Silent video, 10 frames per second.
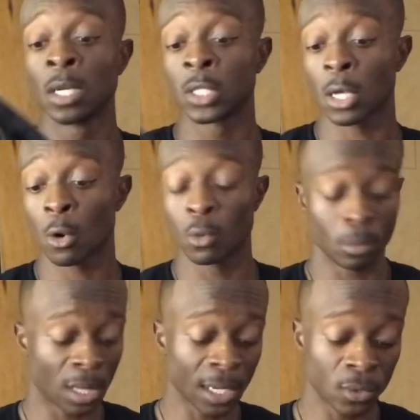So,
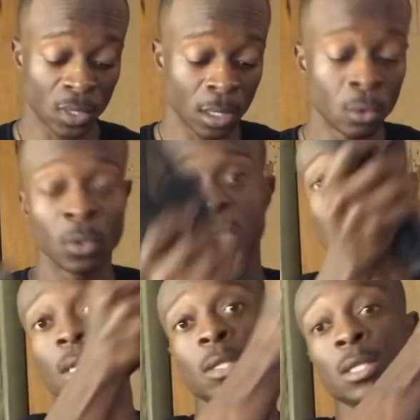like you see,
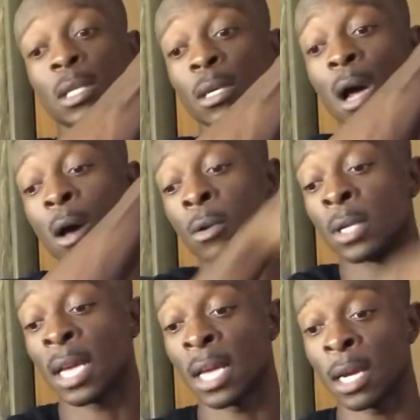this is clear. All the
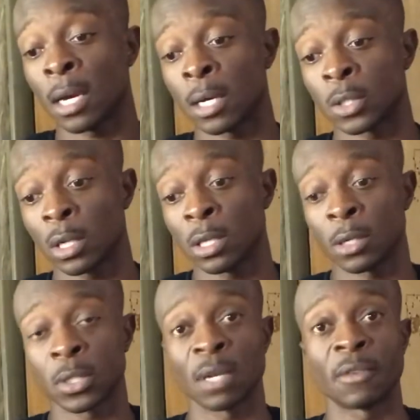handguns are clear
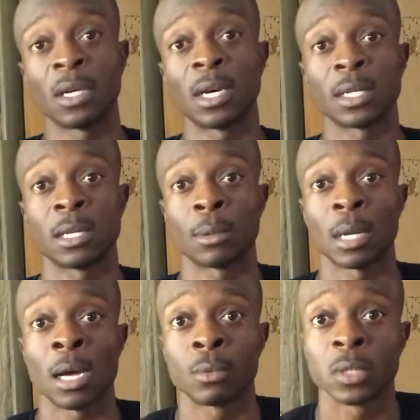except for the gun that
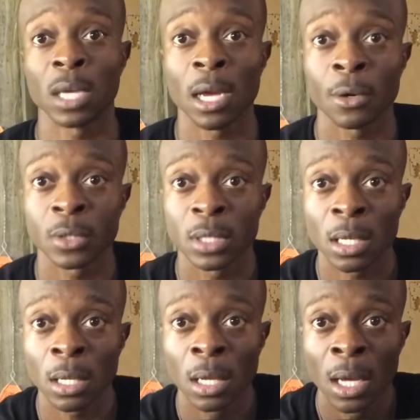I was carrying
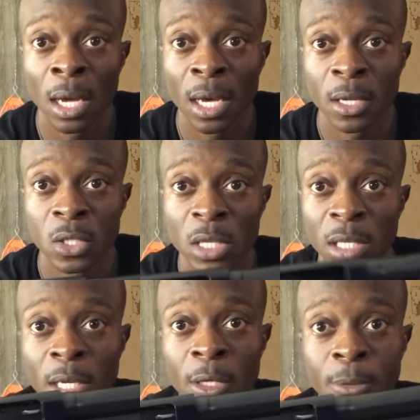today. It is
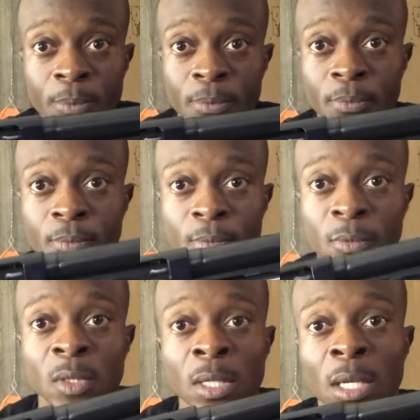clear.
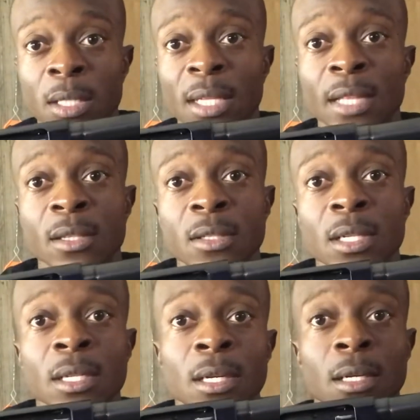Nothing's
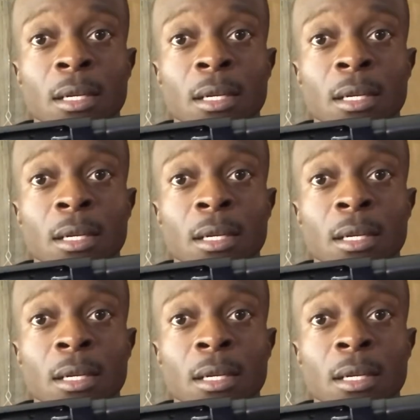in it.